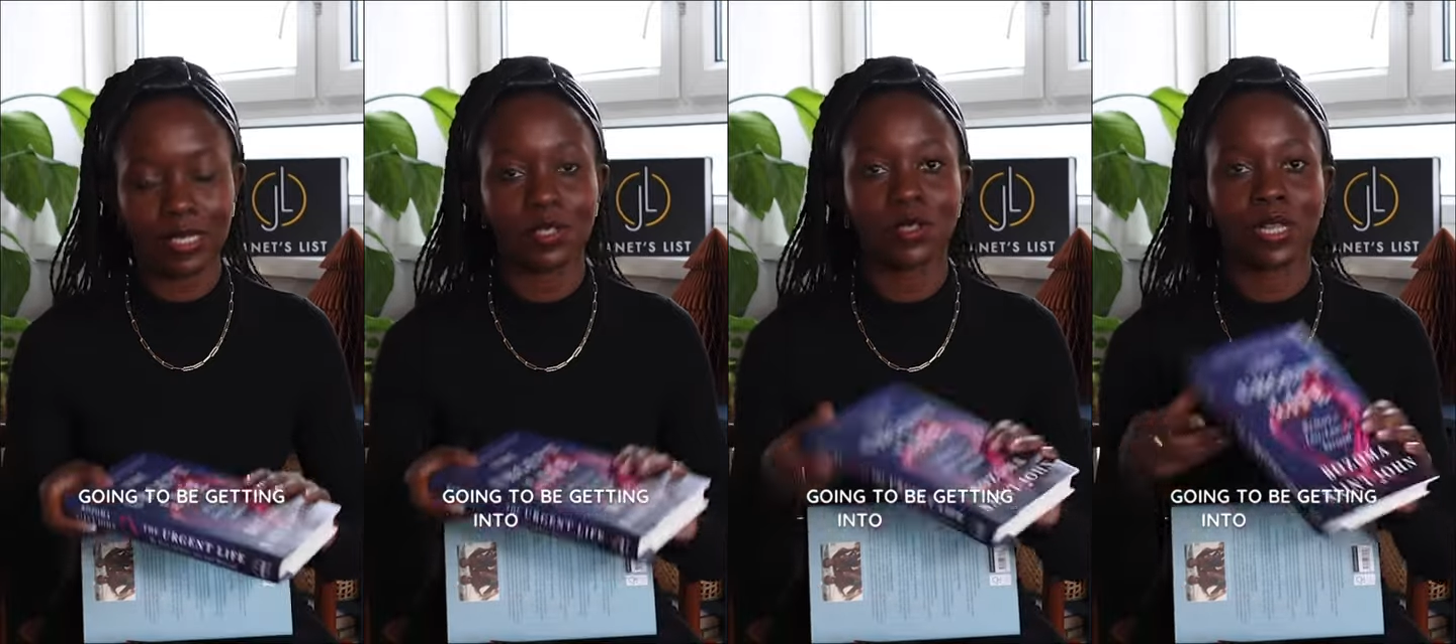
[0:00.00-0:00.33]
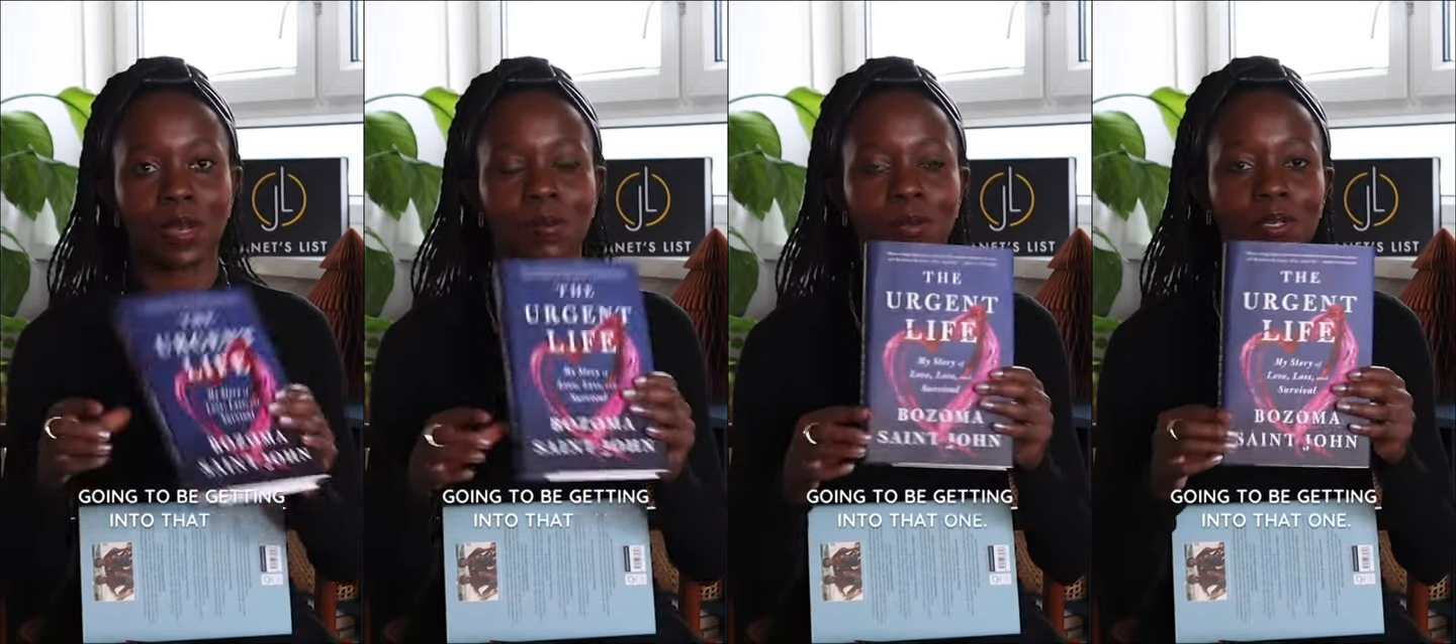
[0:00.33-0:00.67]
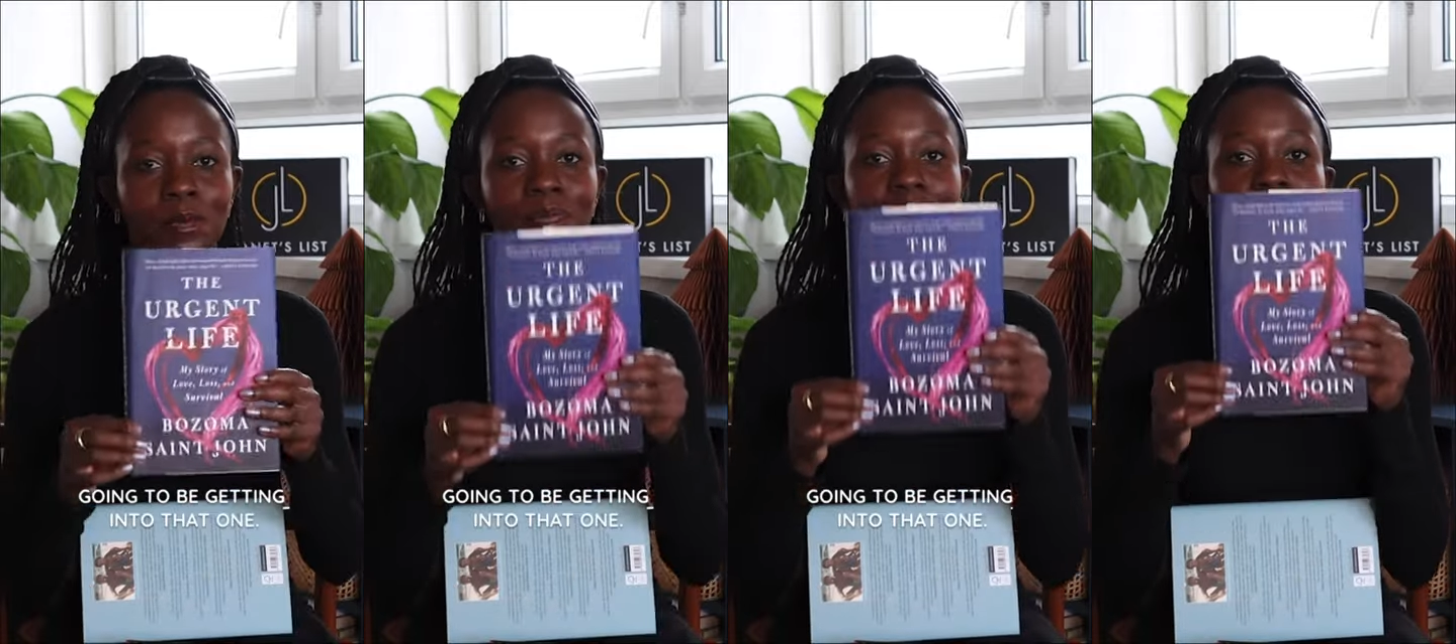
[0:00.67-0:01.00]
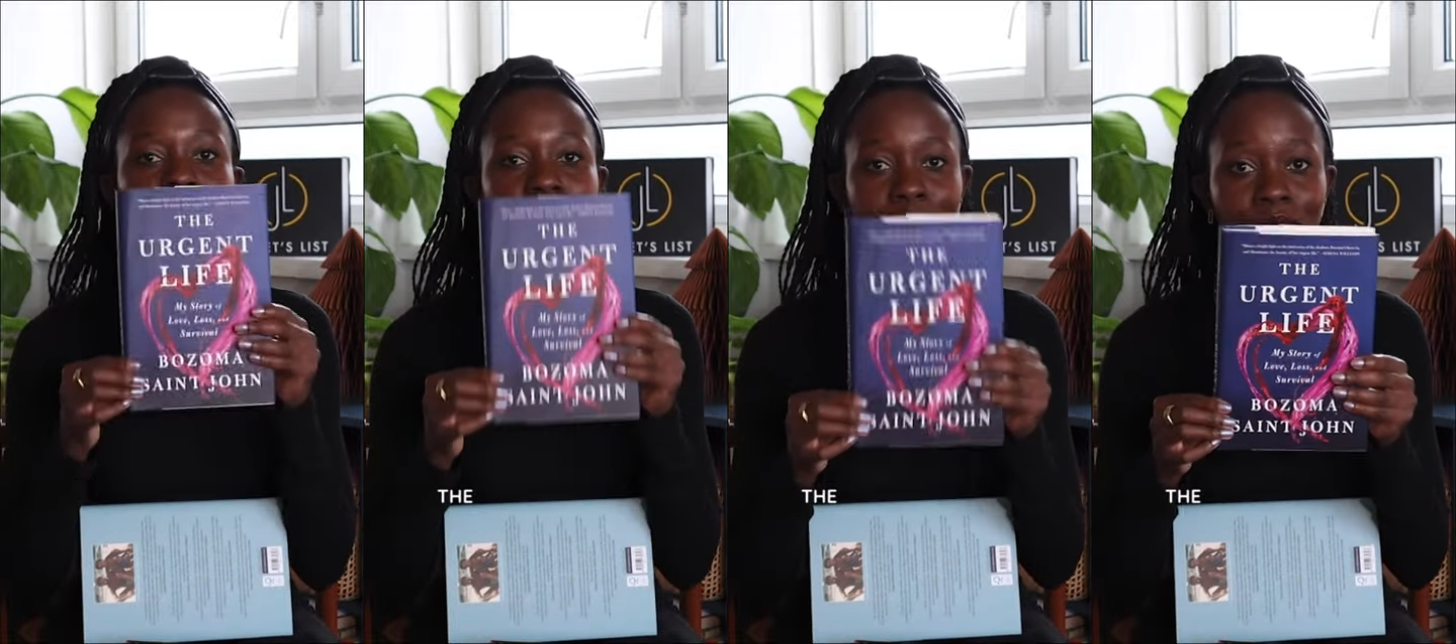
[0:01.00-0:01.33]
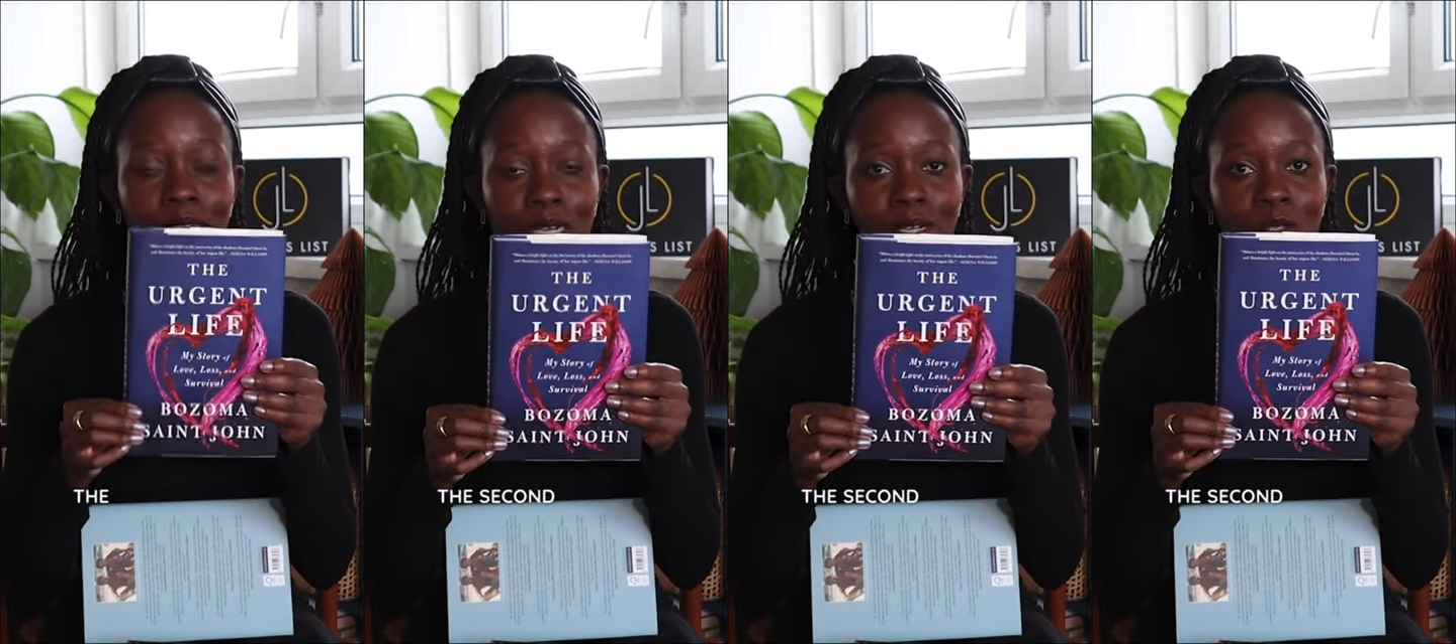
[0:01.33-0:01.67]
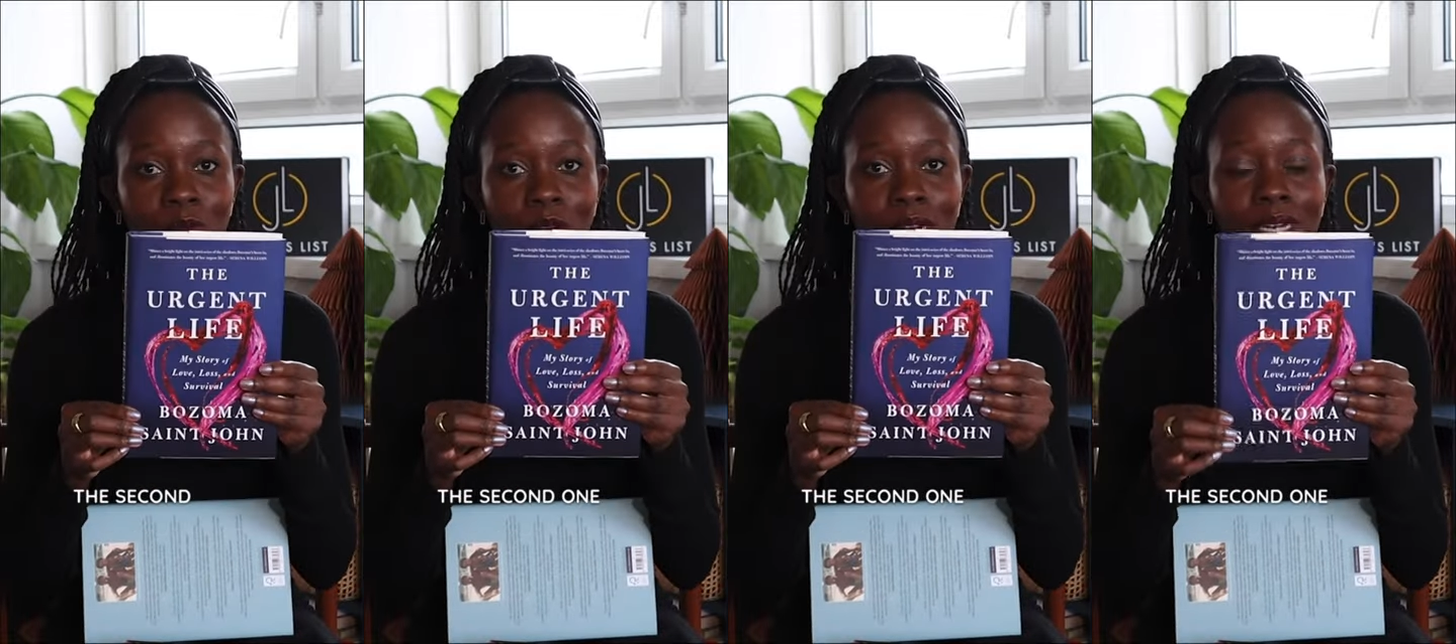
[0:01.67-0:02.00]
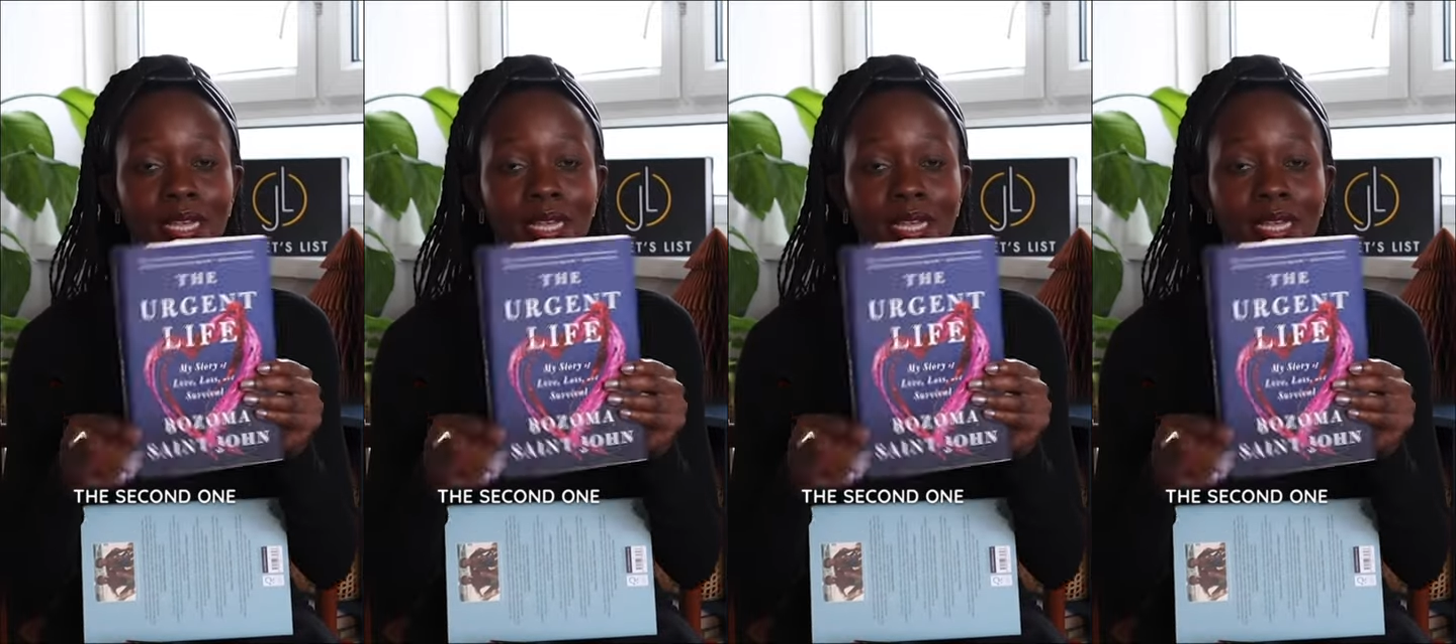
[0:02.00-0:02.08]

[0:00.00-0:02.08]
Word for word: into that one. The second one